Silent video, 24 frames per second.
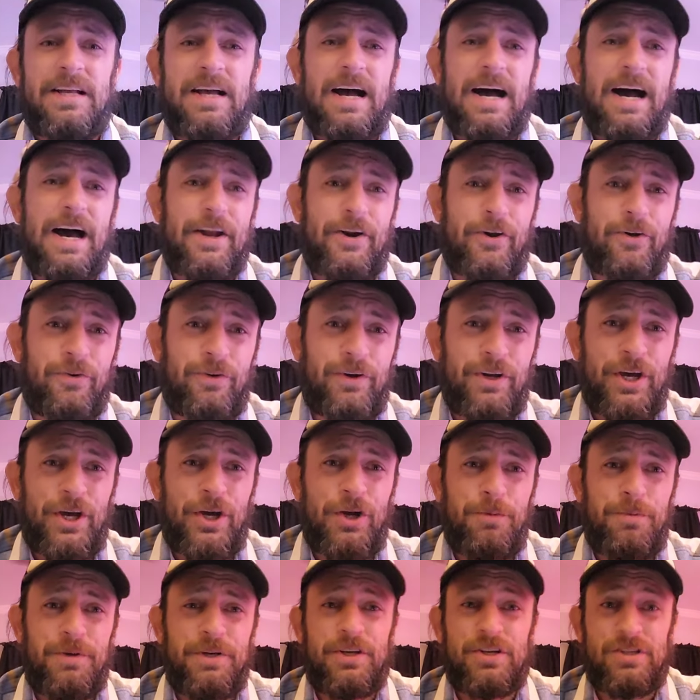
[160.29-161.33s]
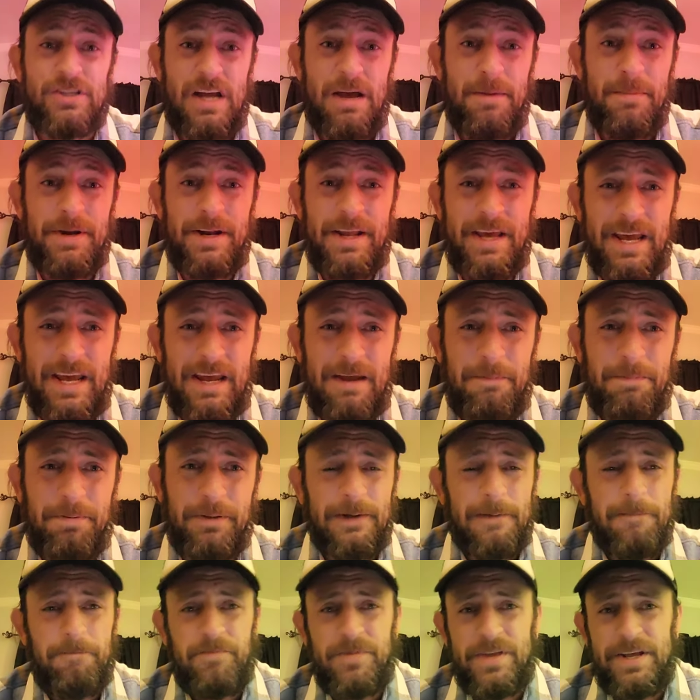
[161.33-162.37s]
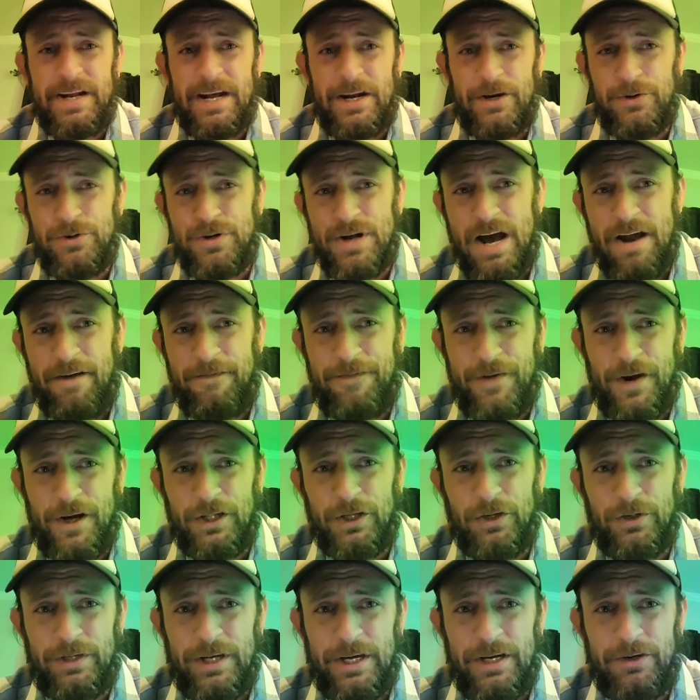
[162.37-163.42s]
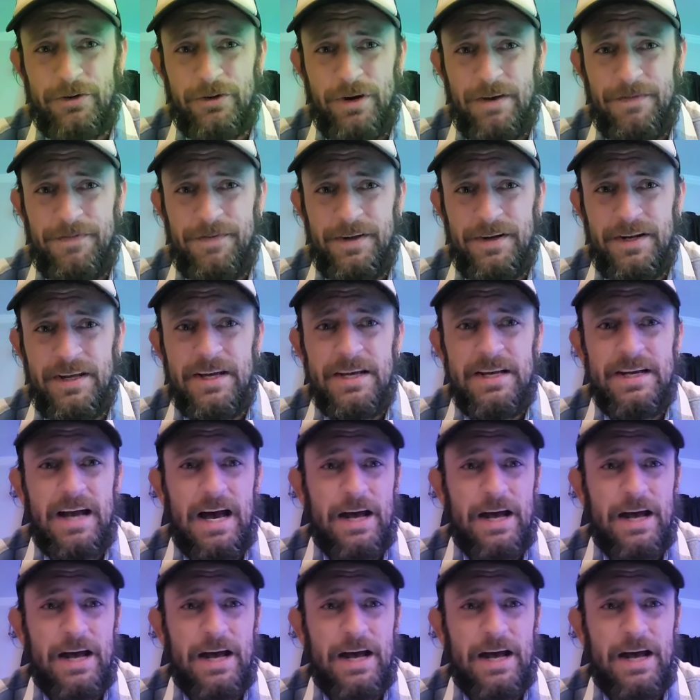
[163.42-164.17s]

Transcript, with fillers: I don't know because I'm an ape and I do not follow Ken Griffin.